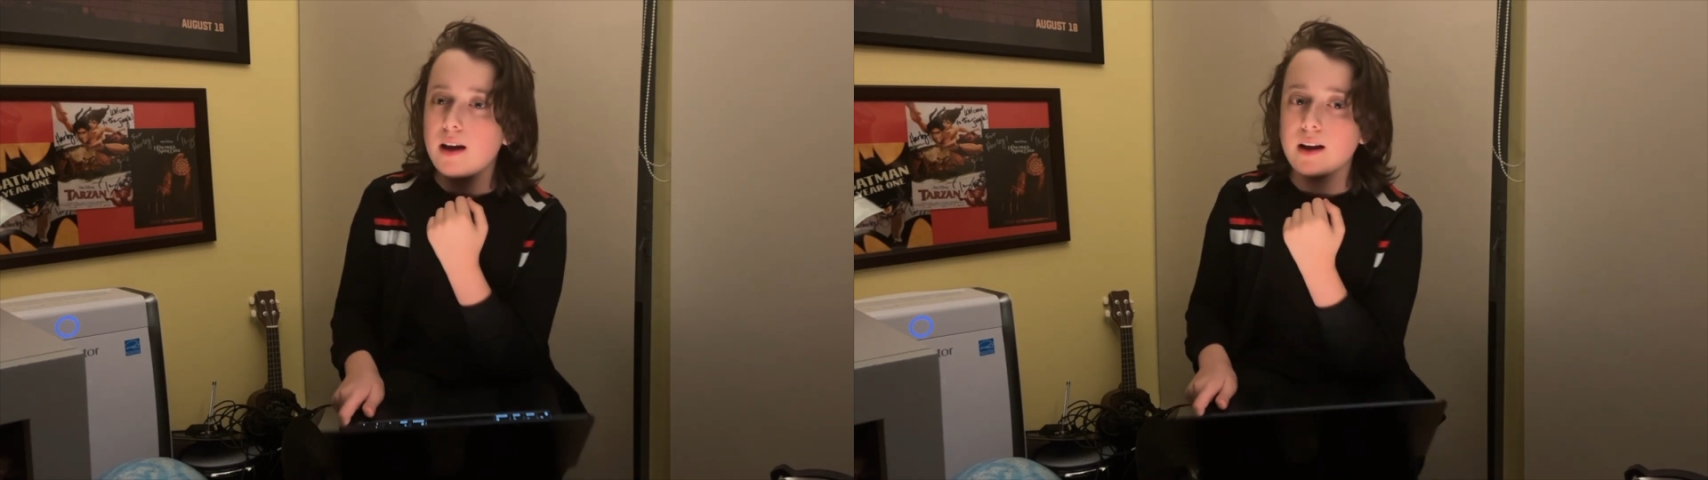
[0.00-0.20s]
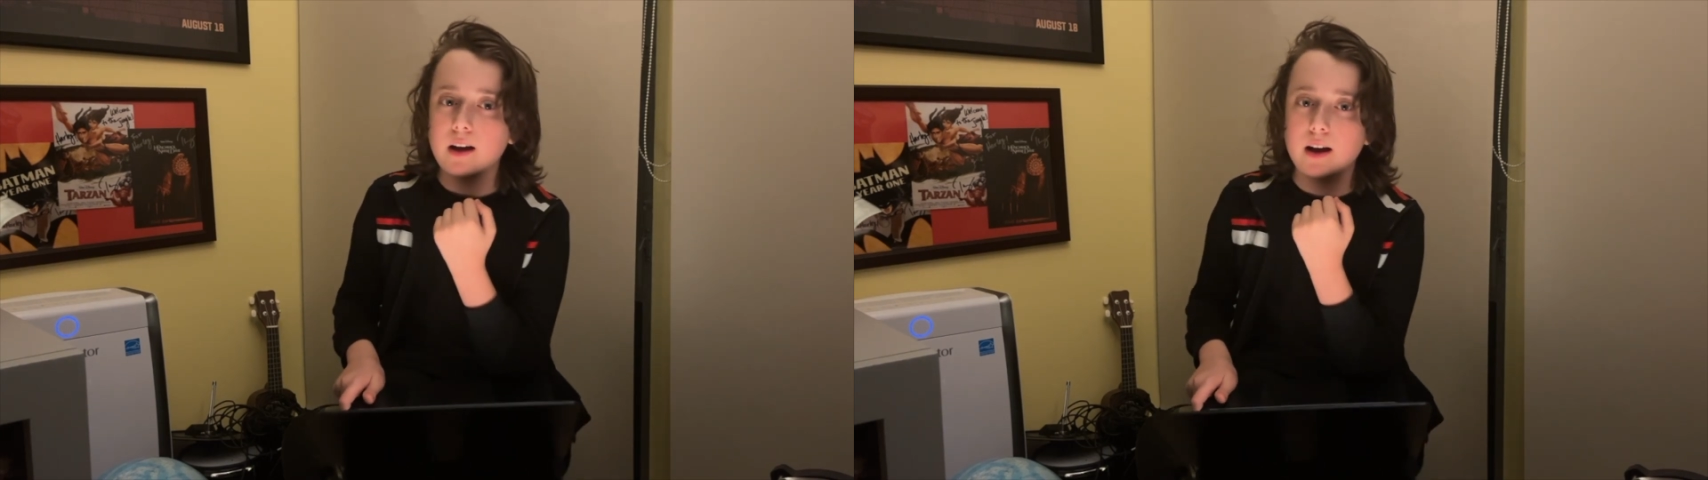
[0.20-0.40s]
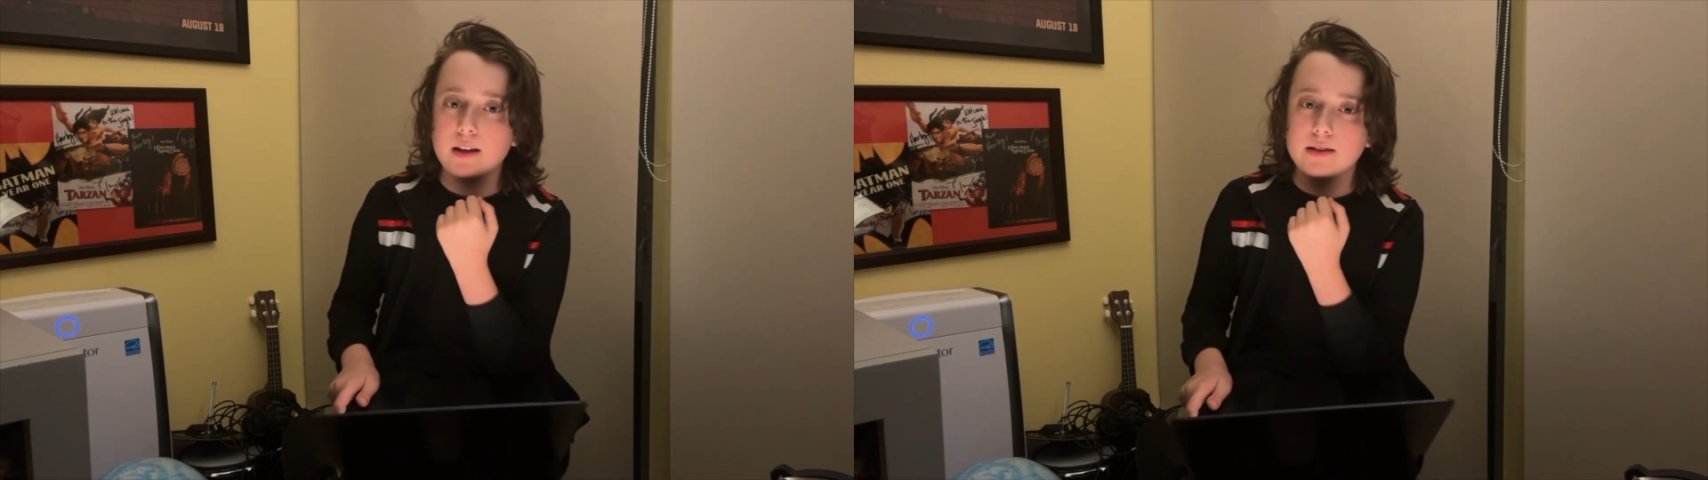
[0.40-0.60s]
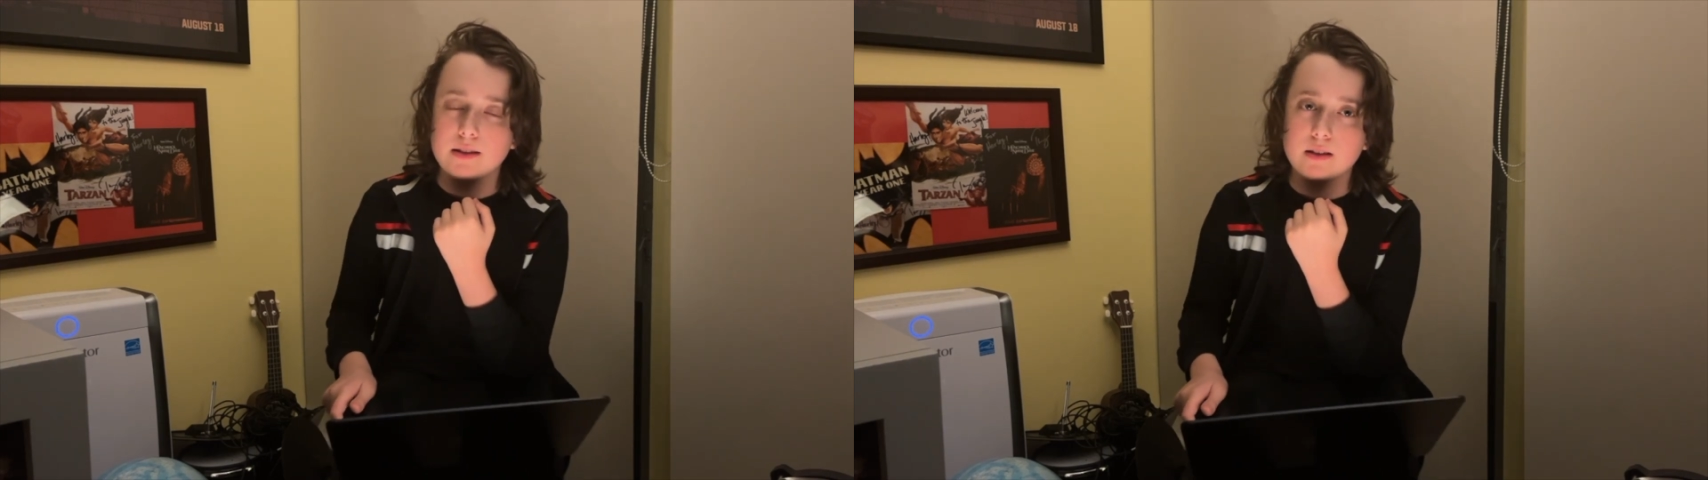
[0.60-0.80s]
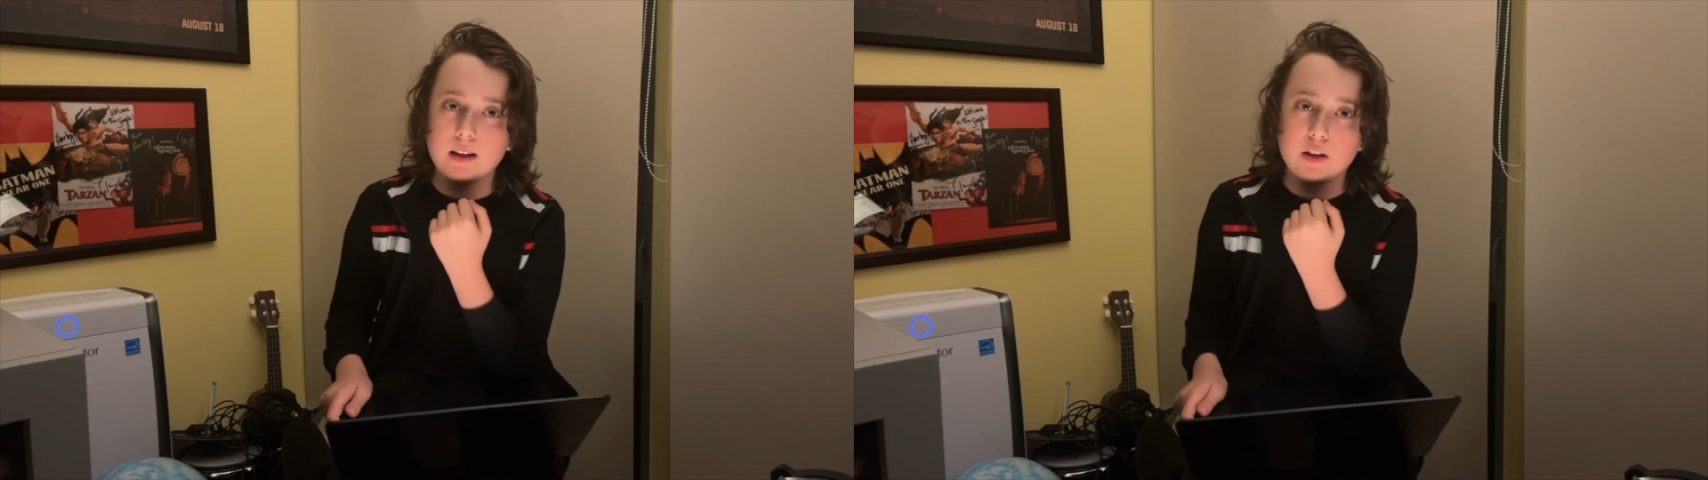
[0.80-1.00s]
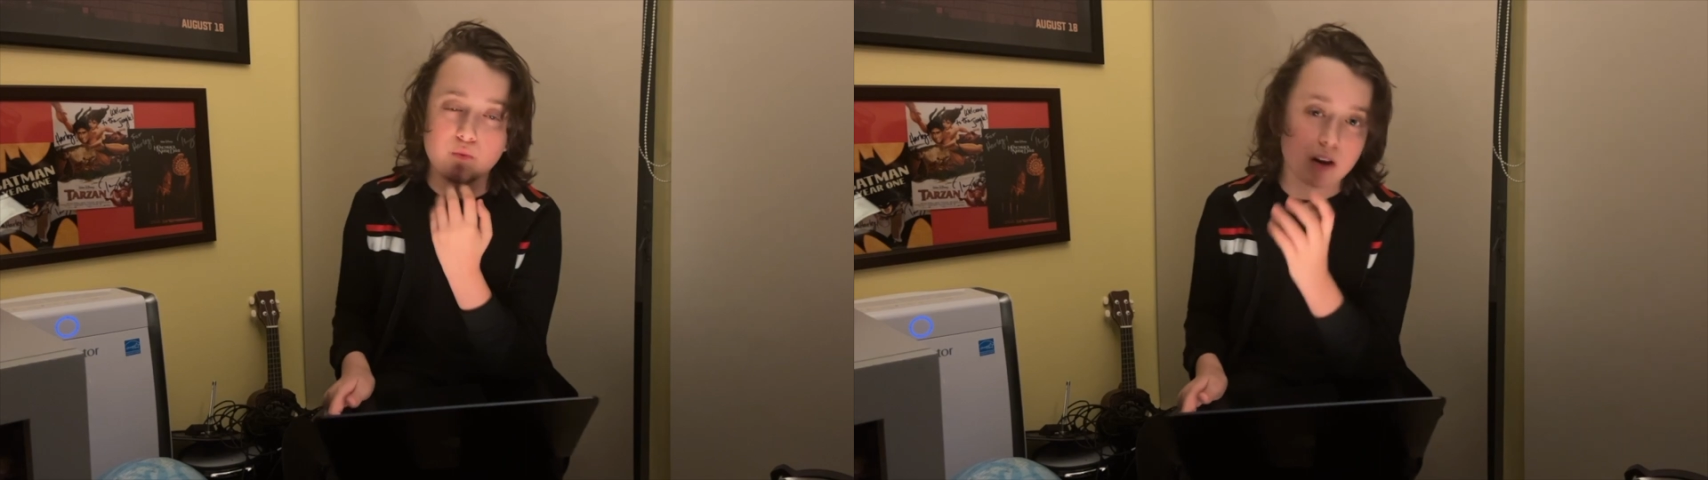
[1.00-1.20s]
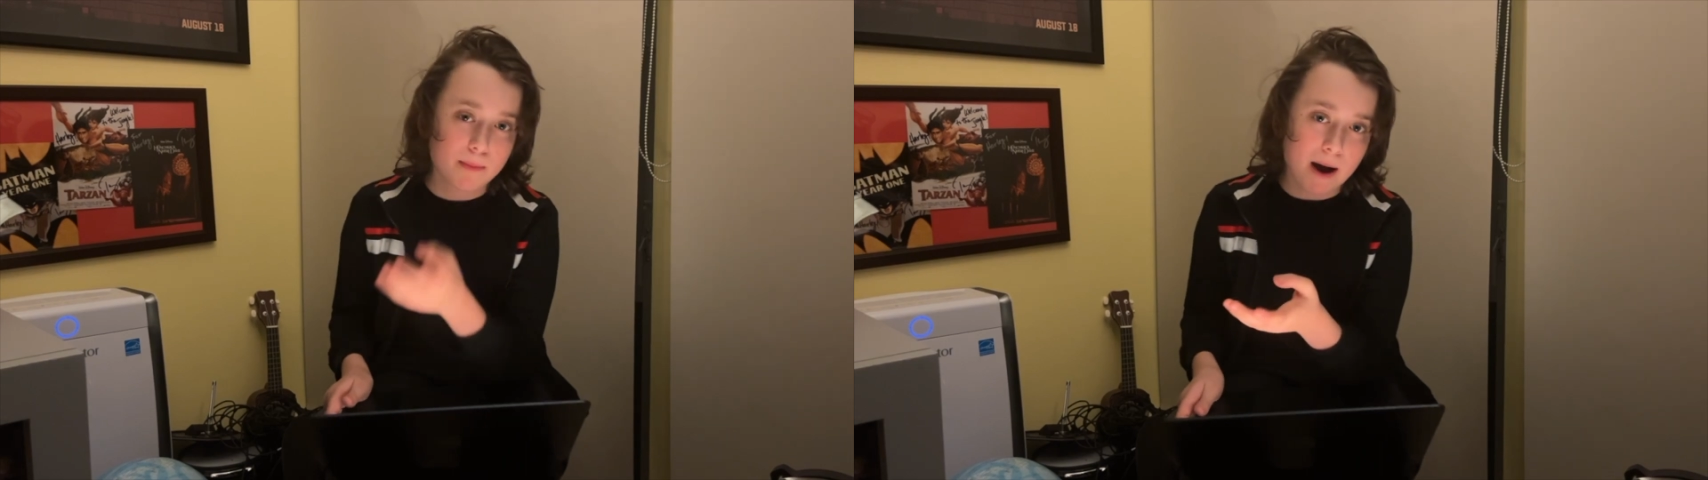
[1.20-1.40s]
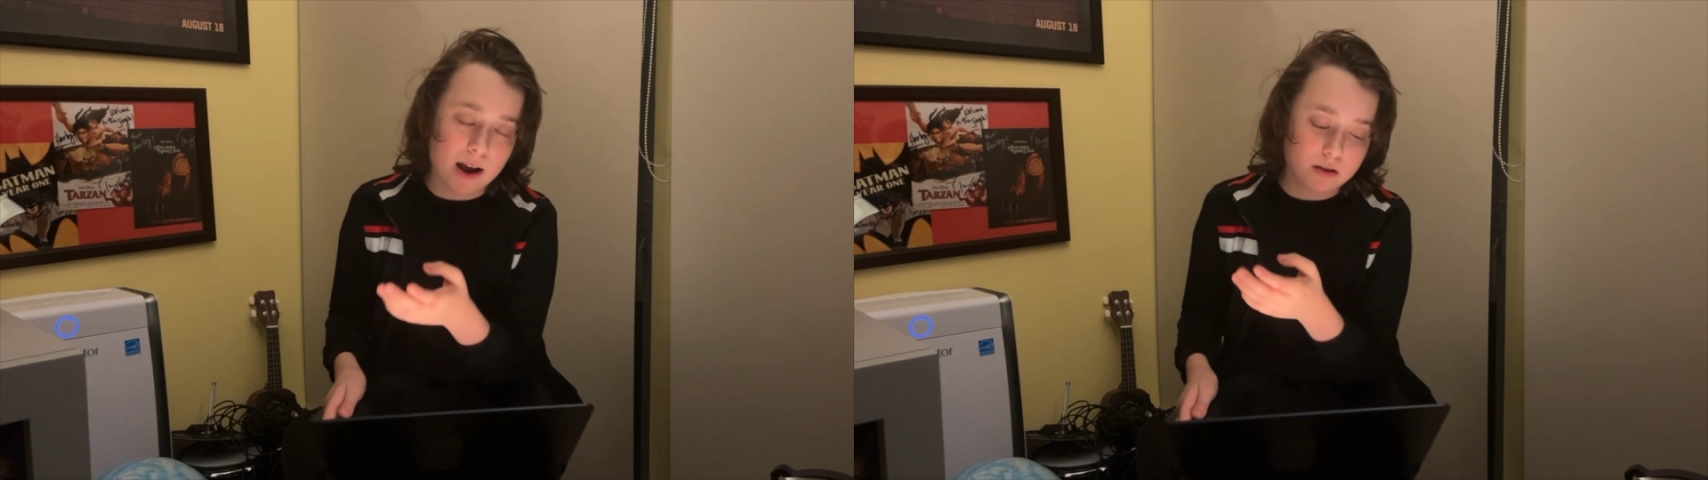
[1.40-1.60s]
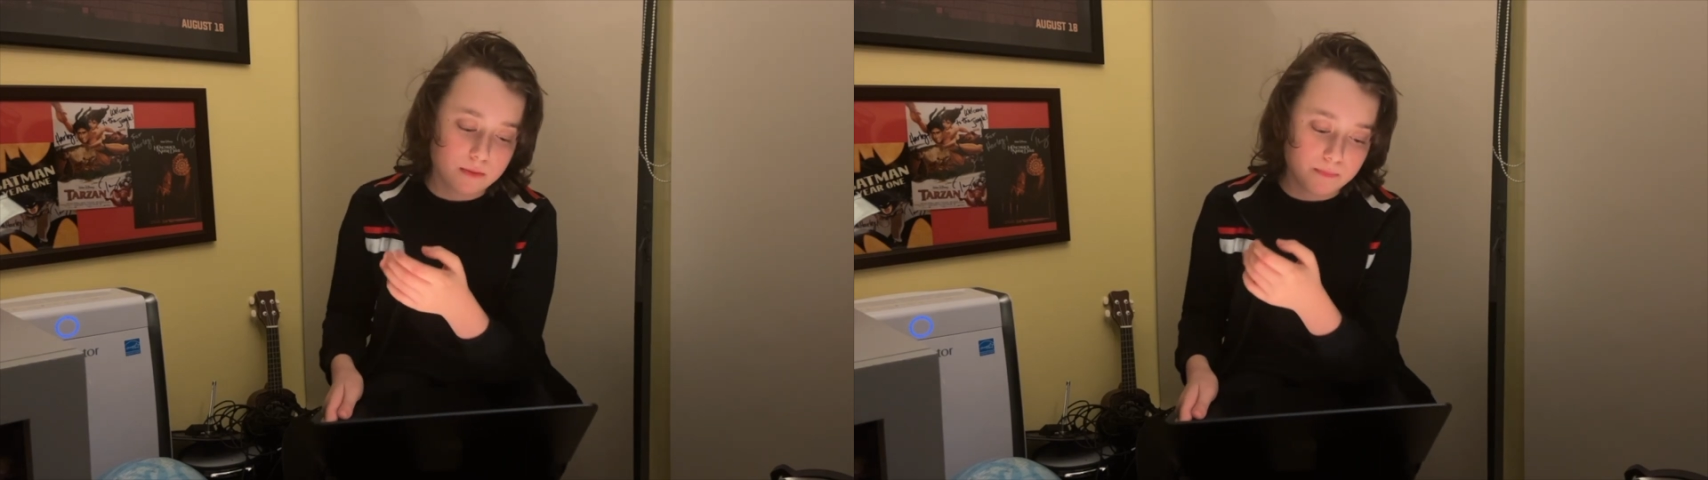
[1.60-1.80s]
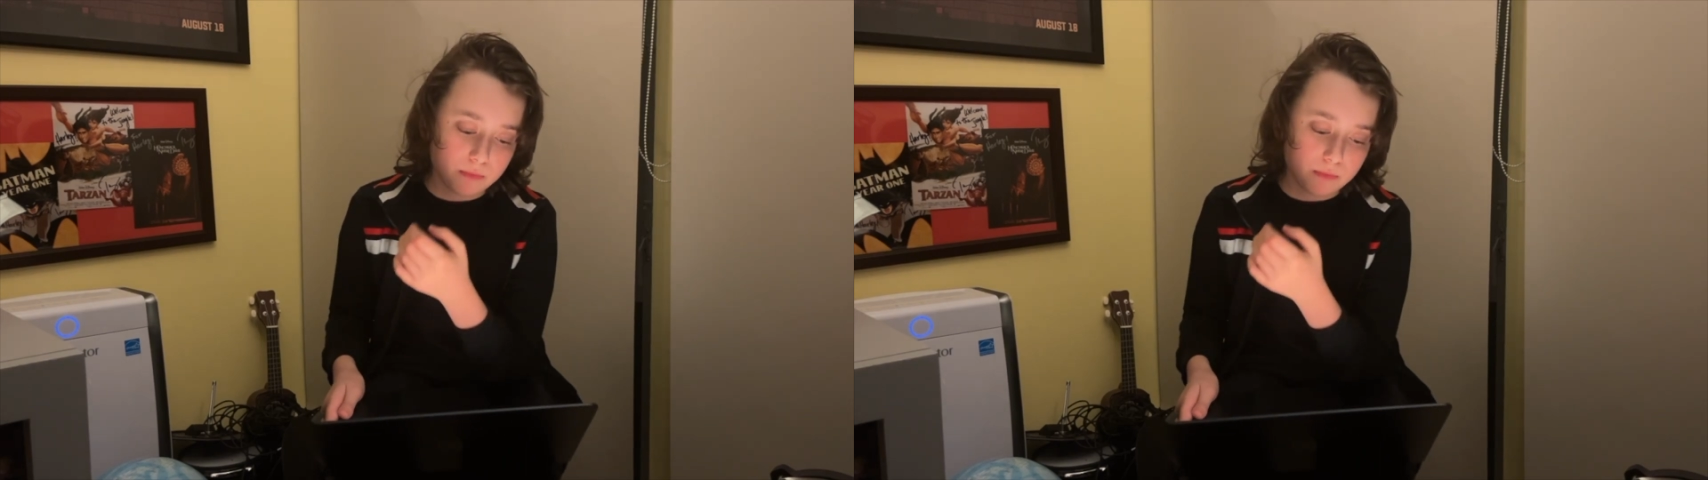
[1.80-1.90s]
because it's one of the past